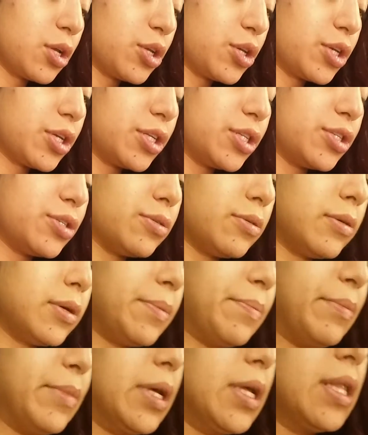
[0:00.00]
You can
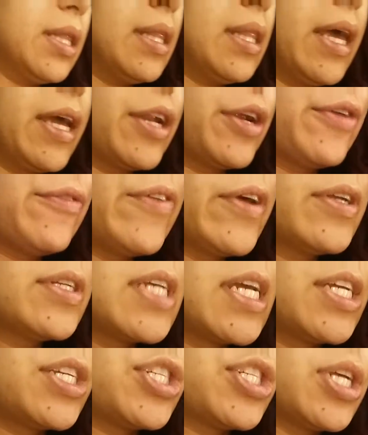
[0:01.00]
do a lighter
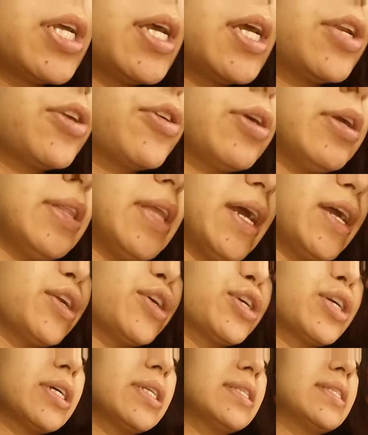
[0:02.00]
foundation or a
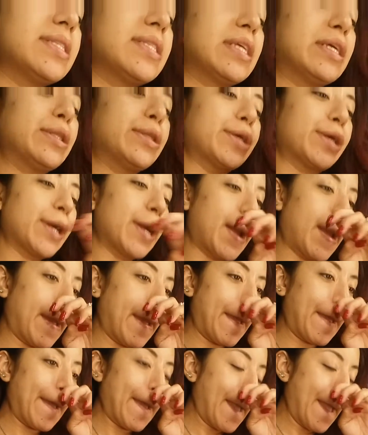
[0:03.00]
lighter concealer.
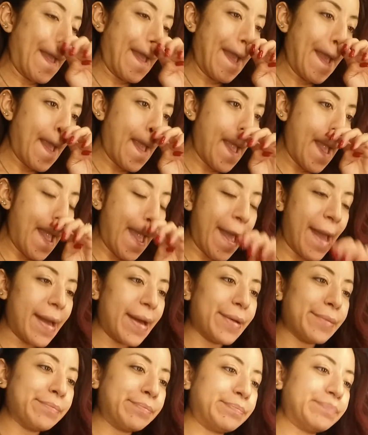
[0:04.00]

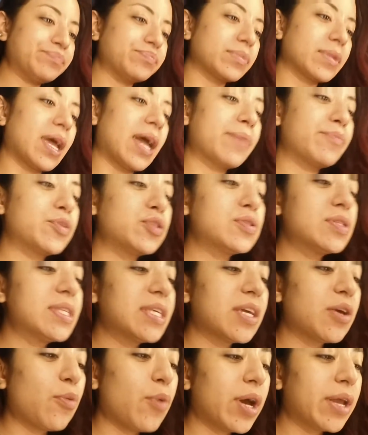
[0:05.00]
I'm
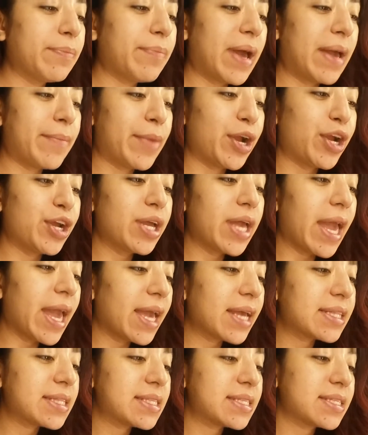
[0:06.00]
using one by Mary
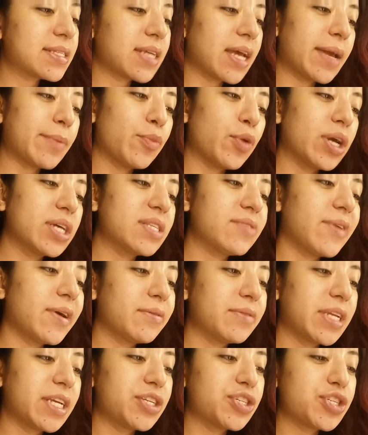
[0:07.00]
Kay. It's Time Wise
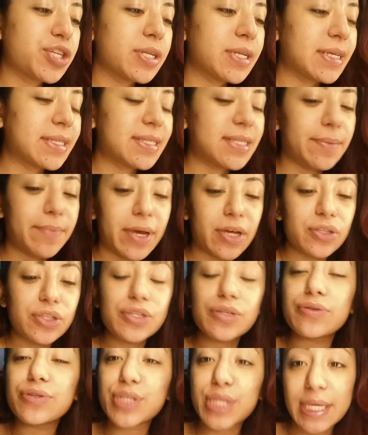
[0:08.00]
Foundation. It's about
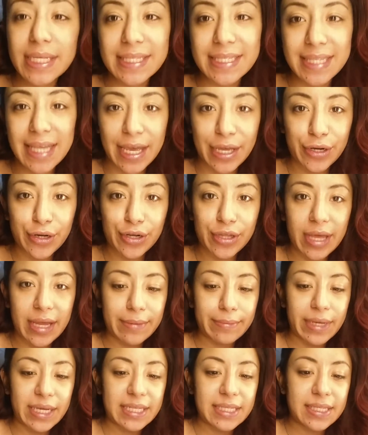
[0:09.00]
2 shades lighter
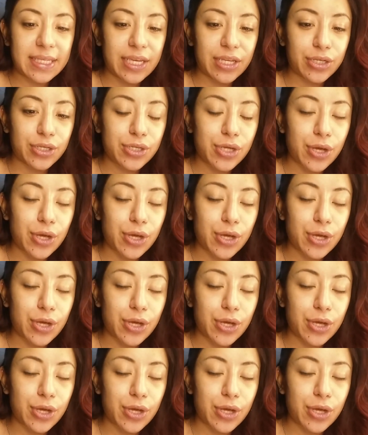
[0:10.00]
than my skin